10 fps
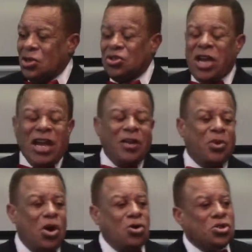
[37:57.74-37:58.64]
So Jacob
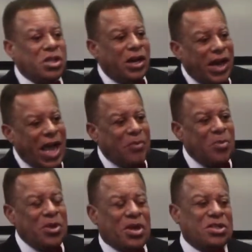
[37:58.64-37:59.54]
goes to
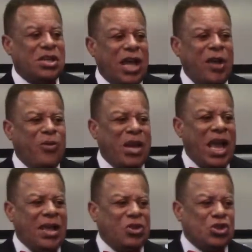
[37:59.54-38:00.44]
Laban because Laban
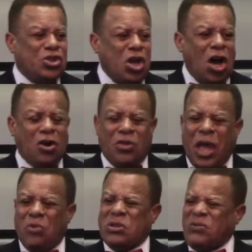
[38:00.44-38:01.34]
had this daughter
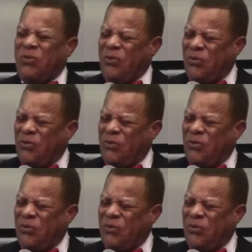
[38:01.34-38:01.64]
that was